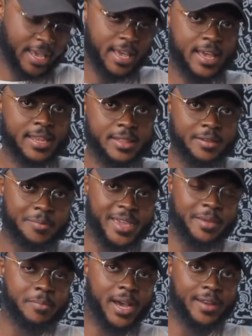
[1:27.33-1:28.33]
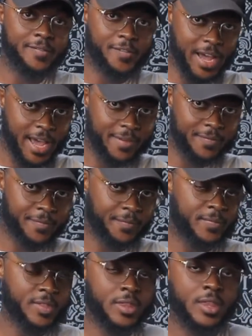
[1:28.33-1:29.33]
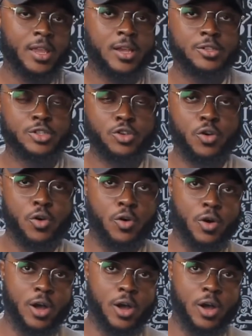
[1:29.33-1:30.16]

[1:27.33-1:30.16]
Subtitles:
and the Mi Band 5. So